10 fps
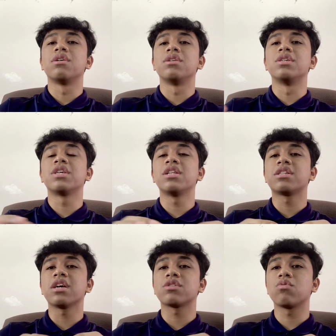The
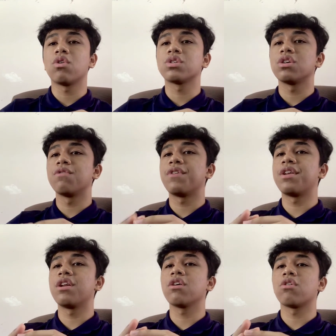sales tax was a
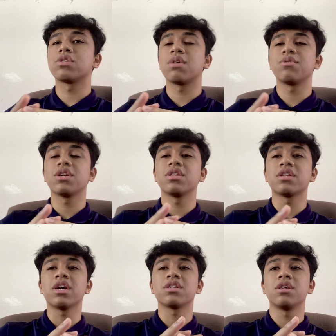federal consumption
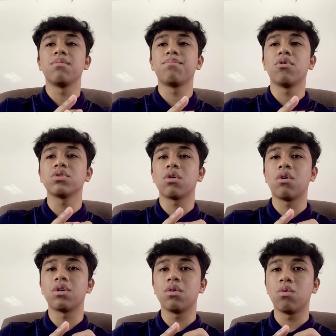tax imposed
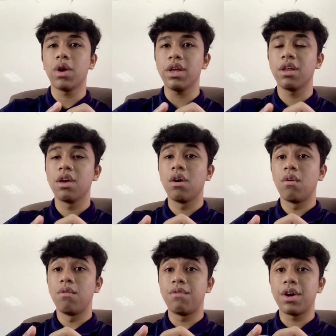on a wide
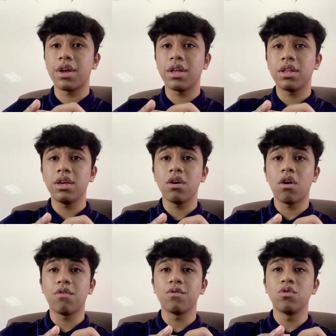variety
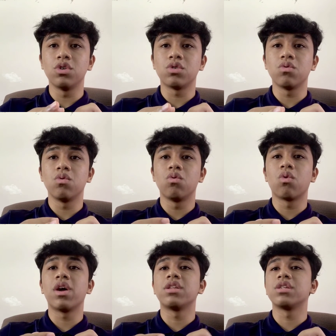of goods,
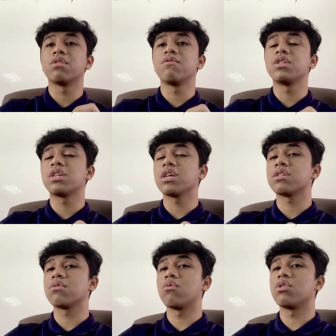while the service
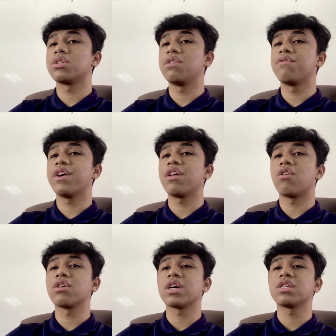tax was levied
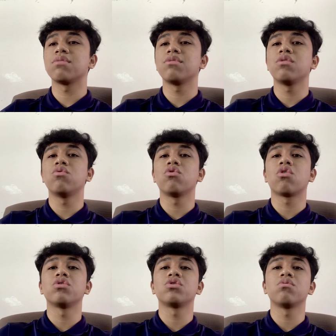on customers who
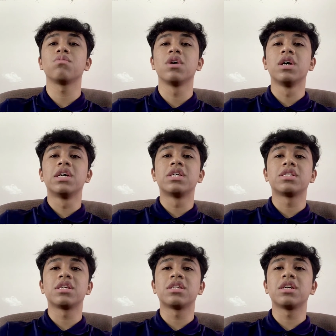consume
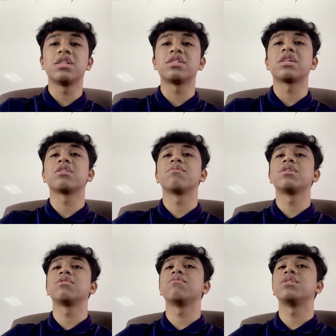certain
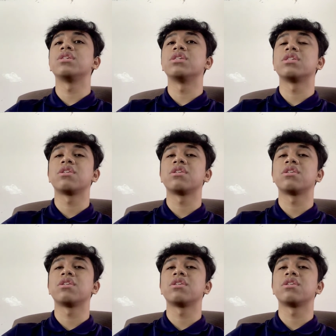taxable services.